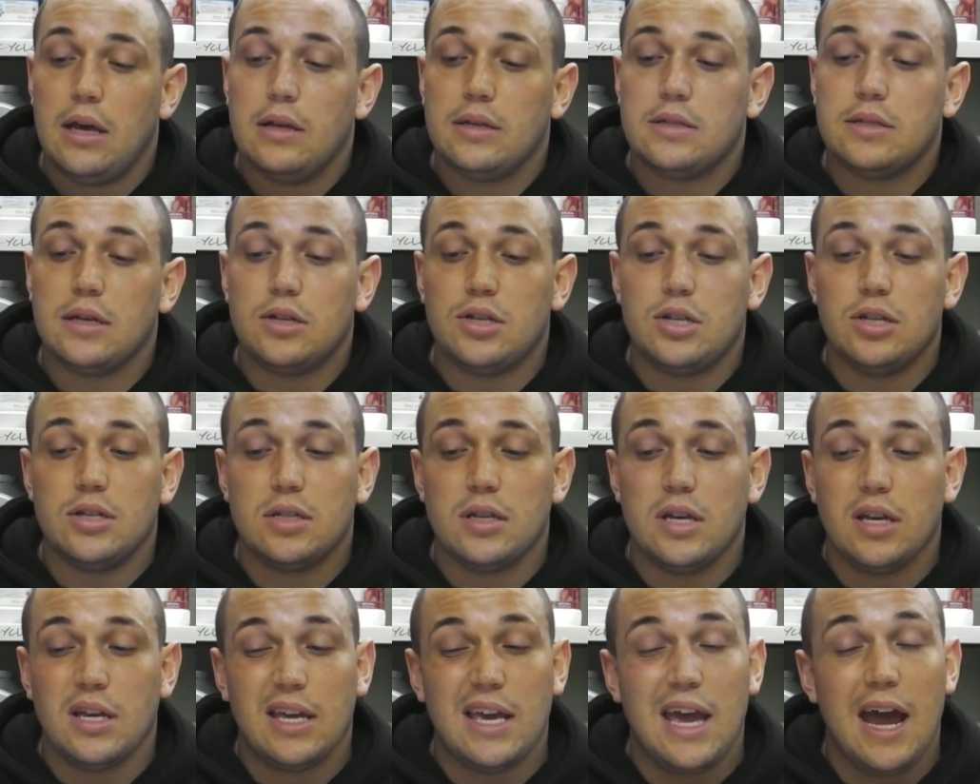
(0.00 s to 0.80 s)
such
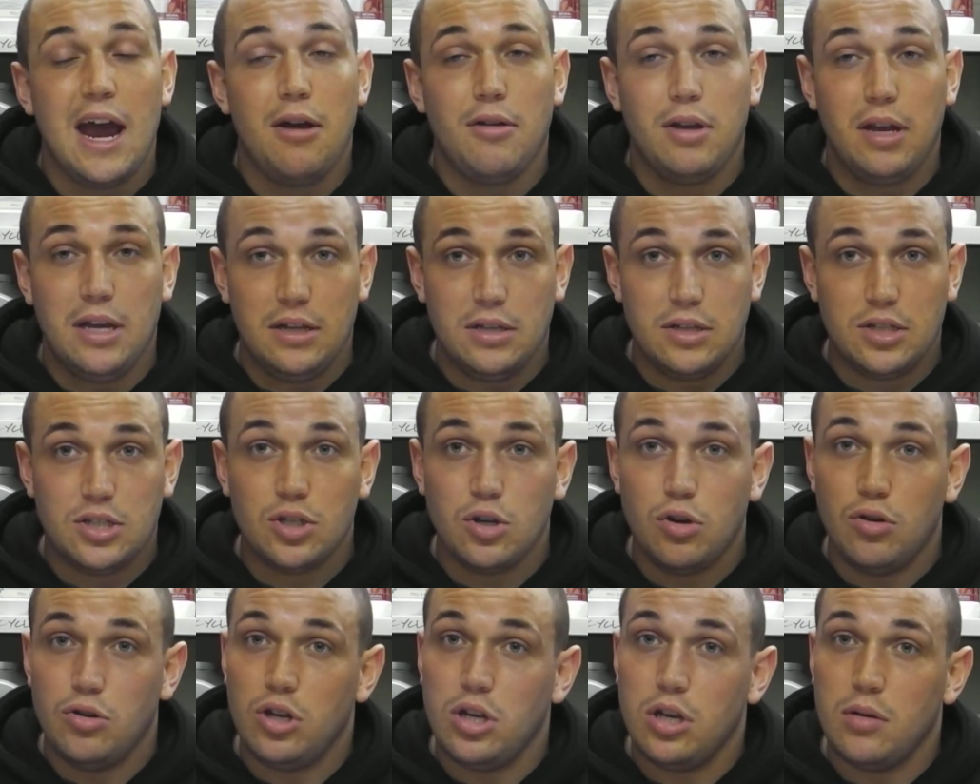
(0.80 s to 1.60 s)
as carrying
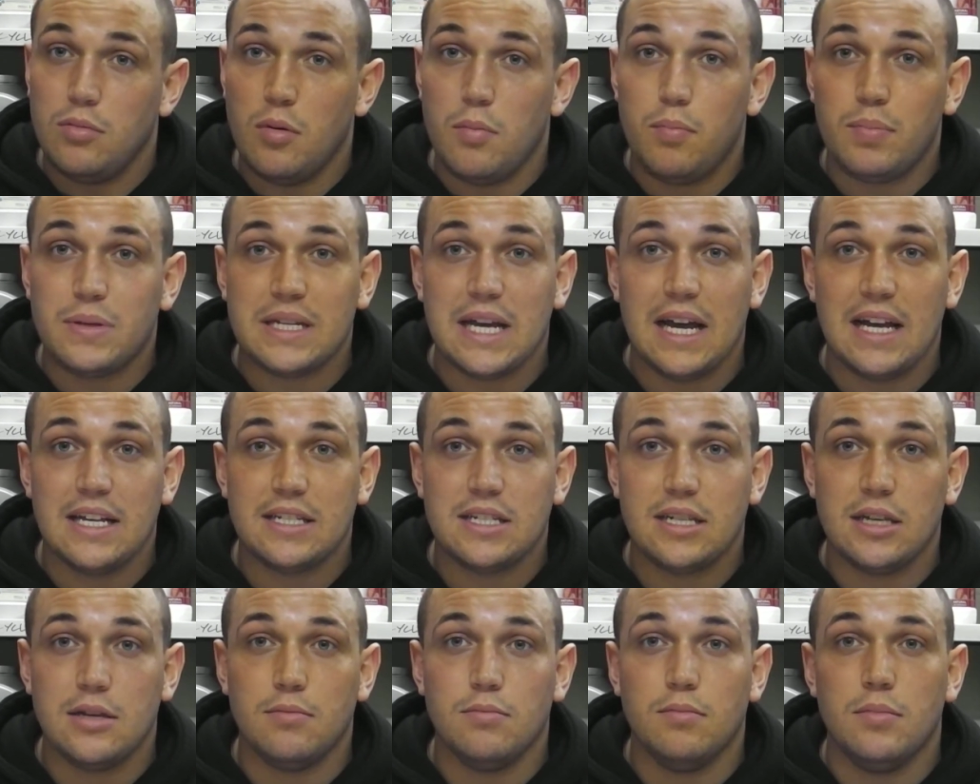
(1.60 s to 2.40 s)
sodium and
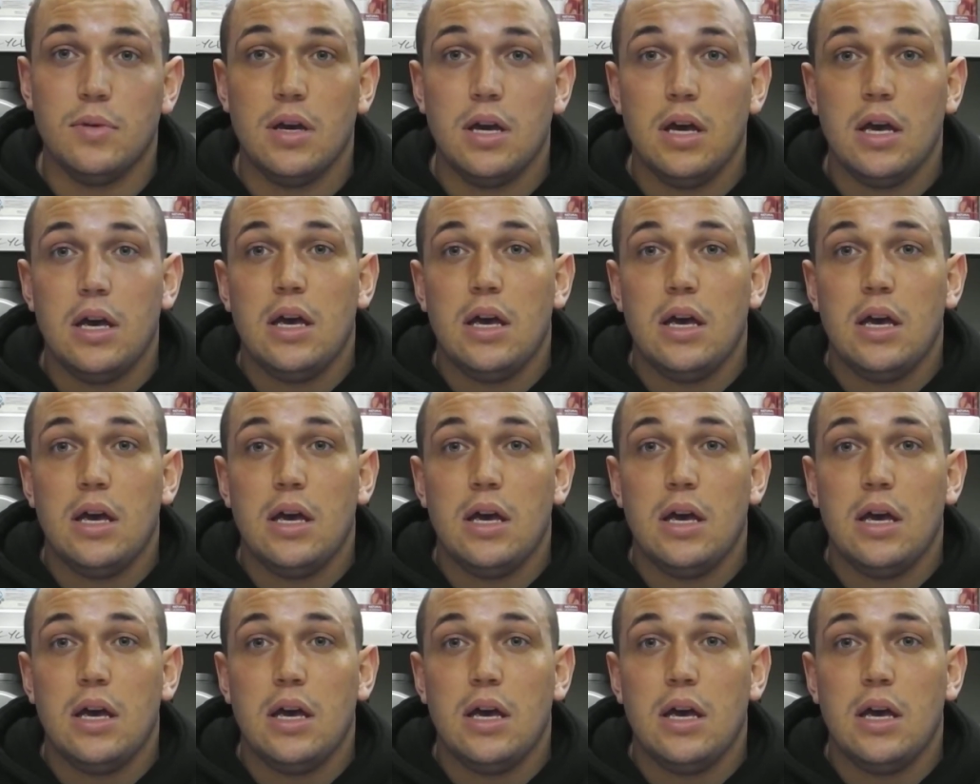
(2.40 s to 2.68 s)
potassium